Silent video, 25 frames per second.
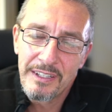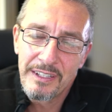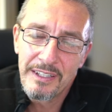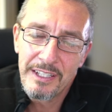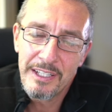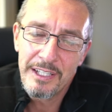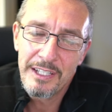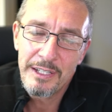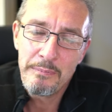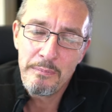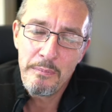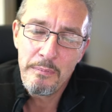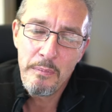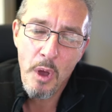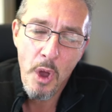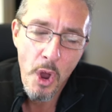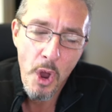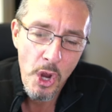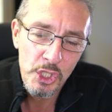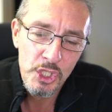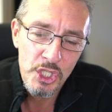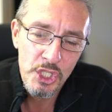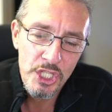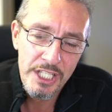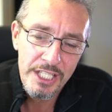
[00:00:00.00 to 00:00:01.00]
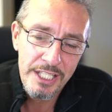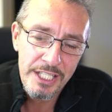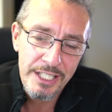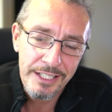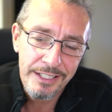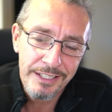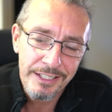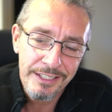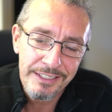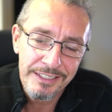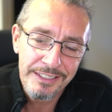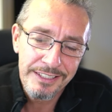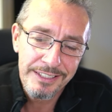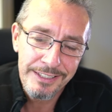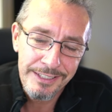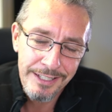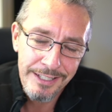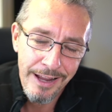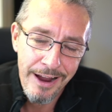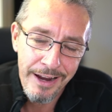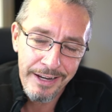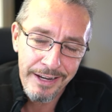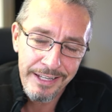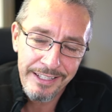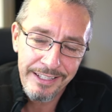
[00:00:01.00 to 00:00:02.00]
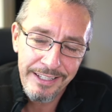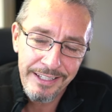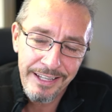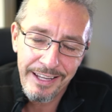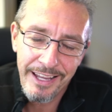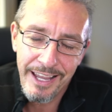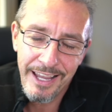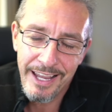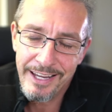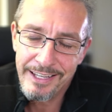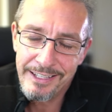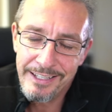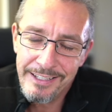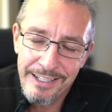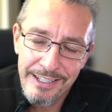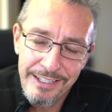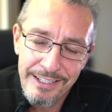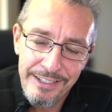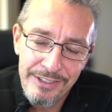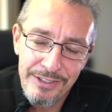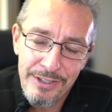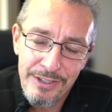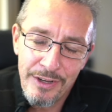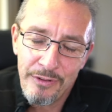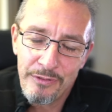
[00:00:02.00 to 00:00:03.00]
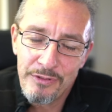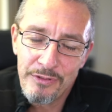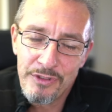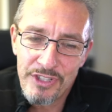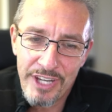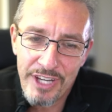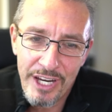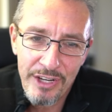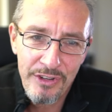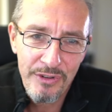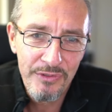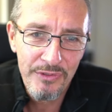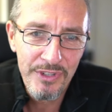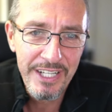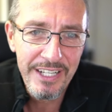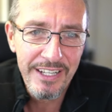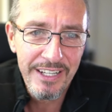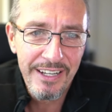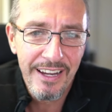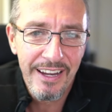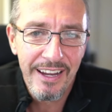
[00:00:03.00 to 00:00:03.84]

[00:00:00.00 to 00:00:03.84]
immersion starting 18th of January.